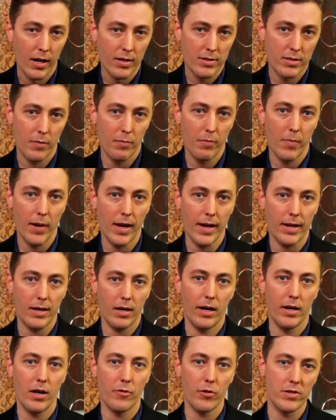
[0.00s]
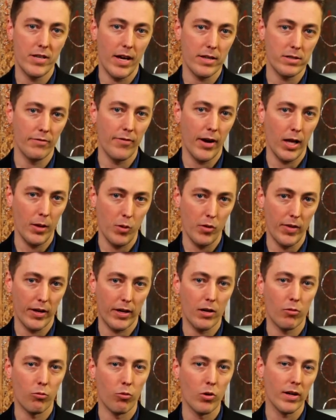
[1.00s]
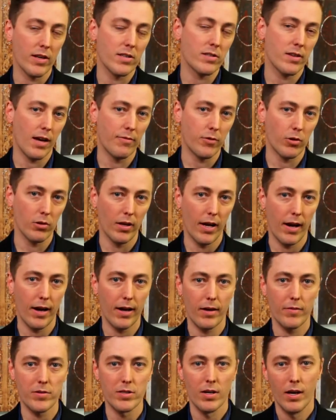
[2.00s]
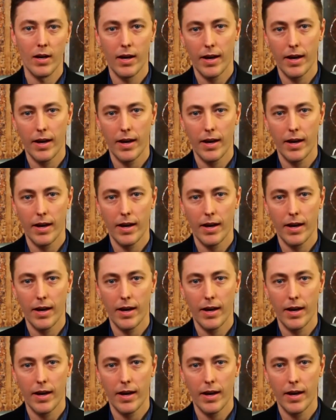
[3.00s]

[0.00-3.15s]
to make another test available that could really save their lives.